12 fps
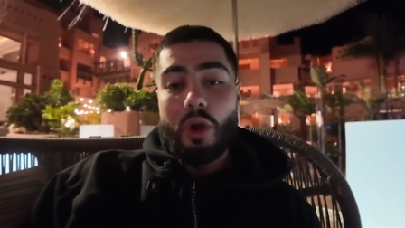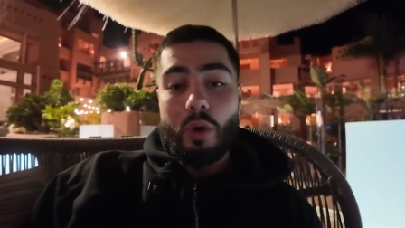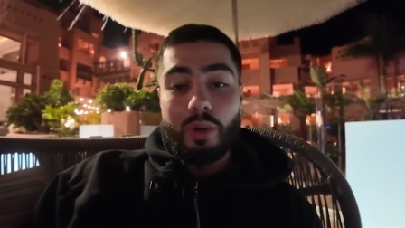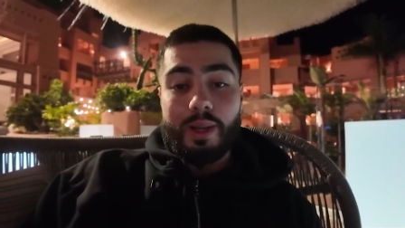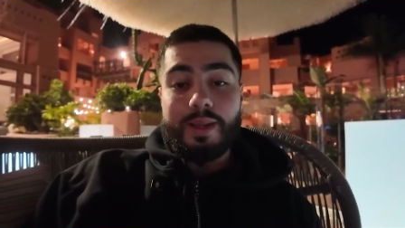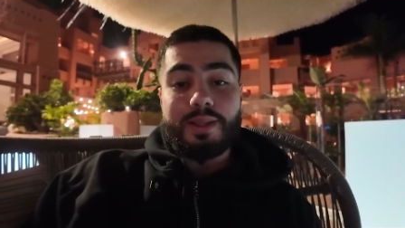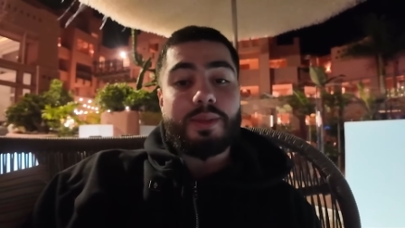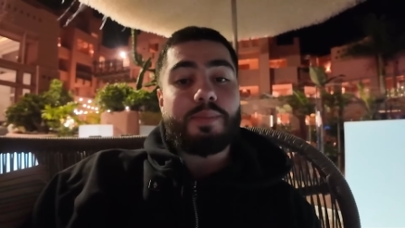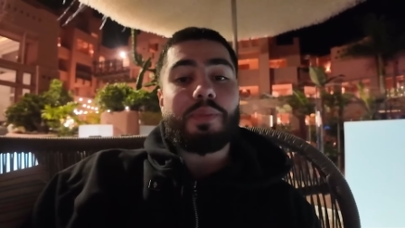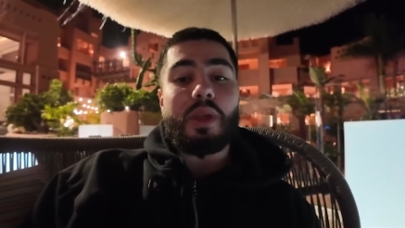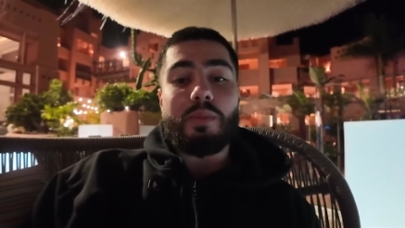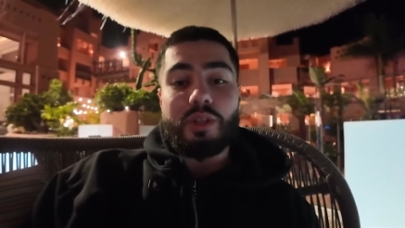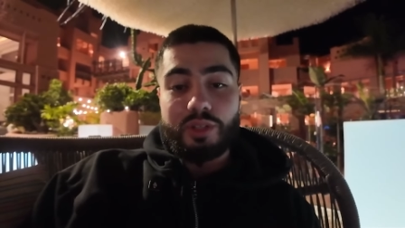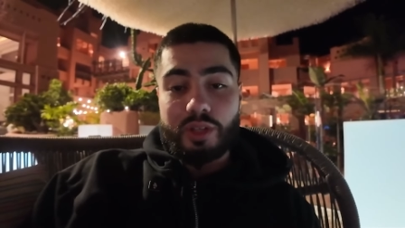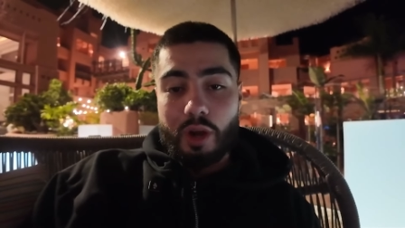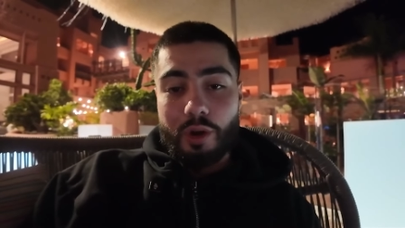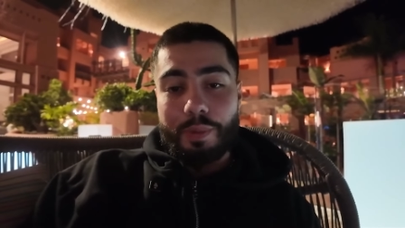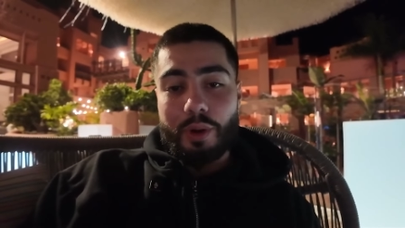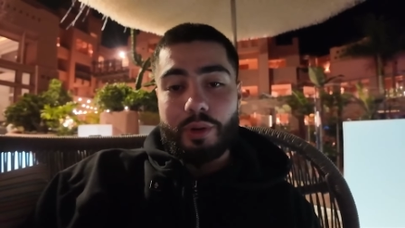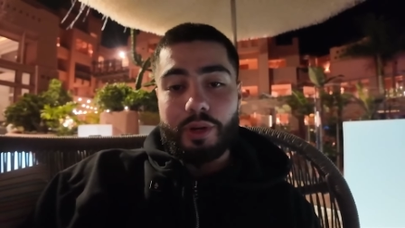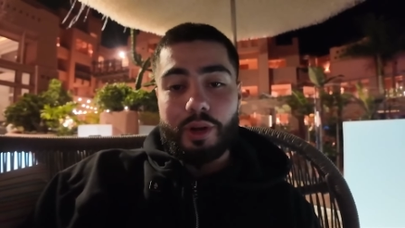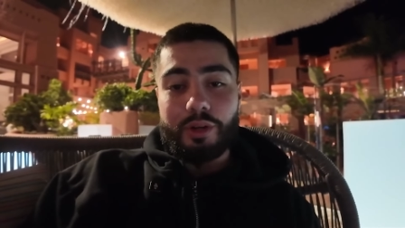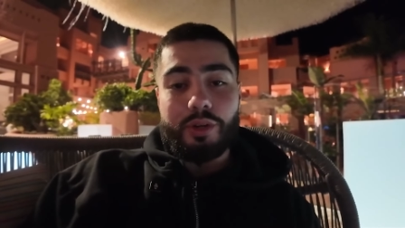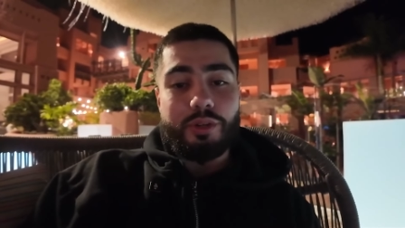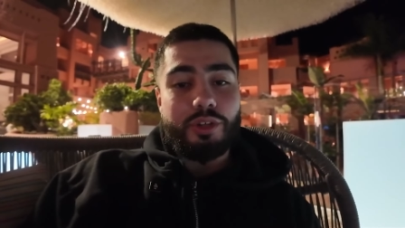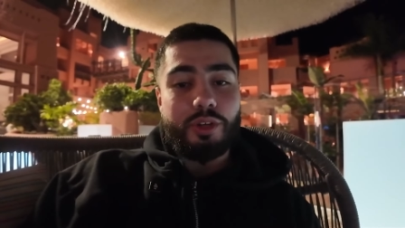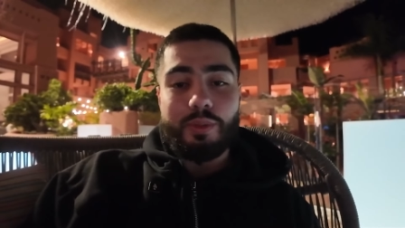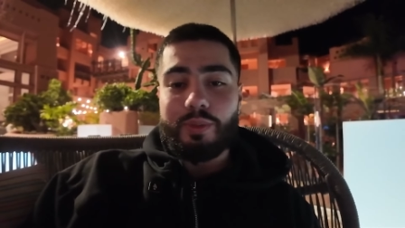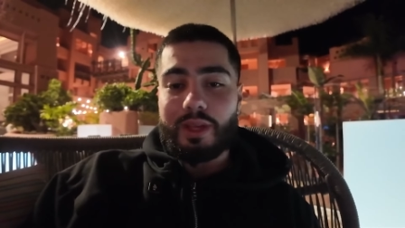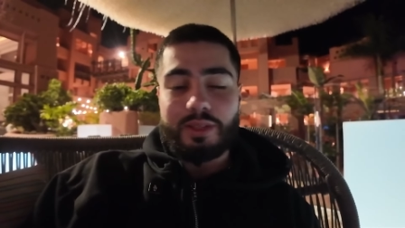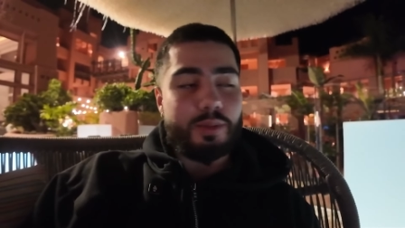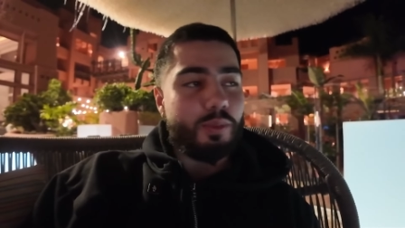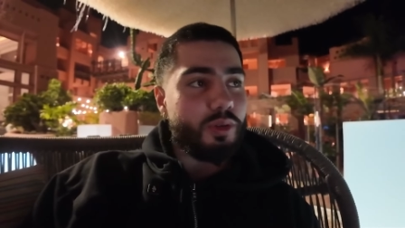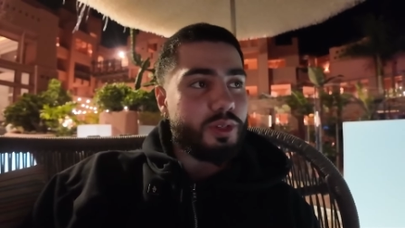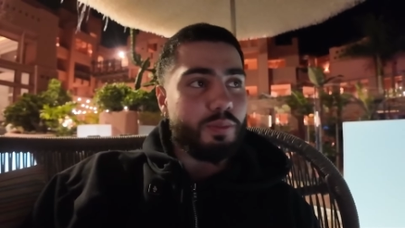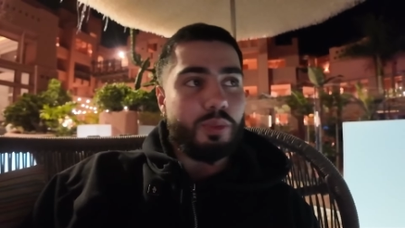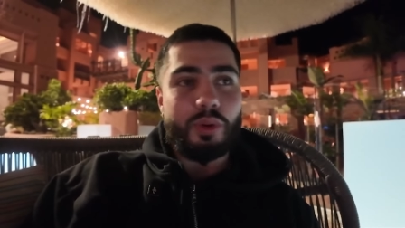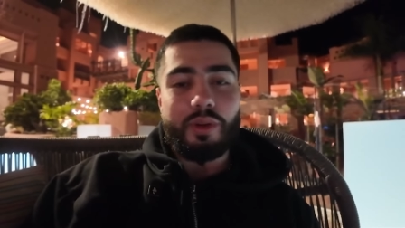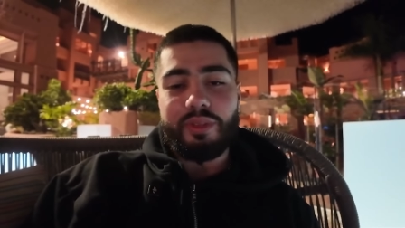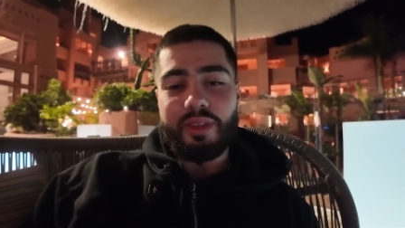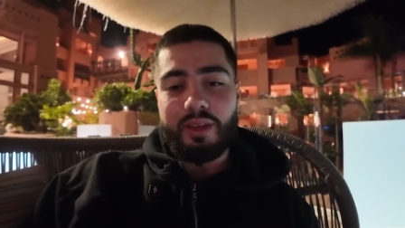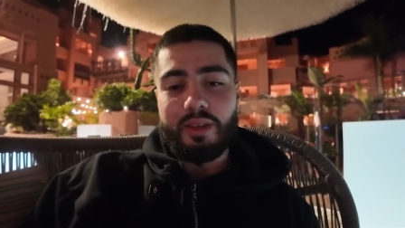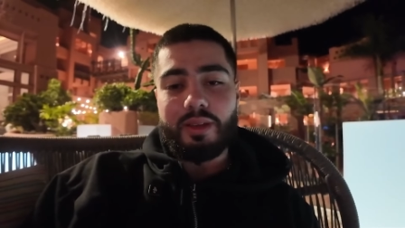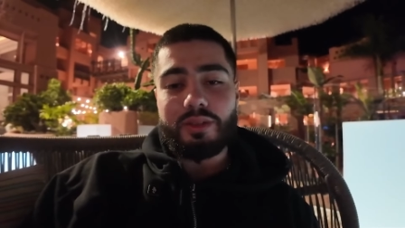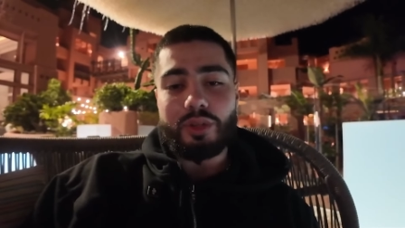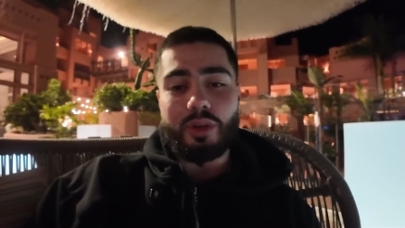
goal is I'm going to start uploading on YouTube. That's the most important thing.